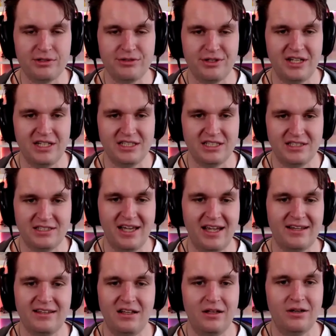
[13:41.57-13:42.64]
so I just
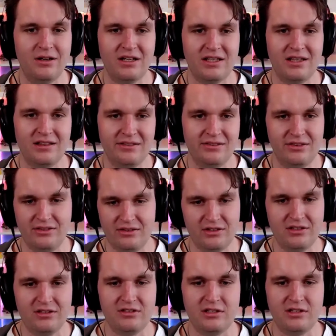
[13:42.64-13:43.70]
tacked along
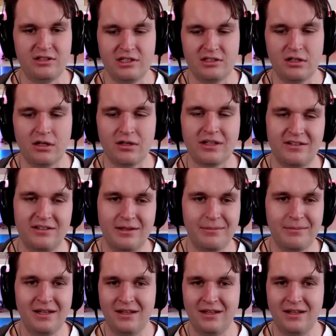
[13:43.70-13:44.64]
started talking to them.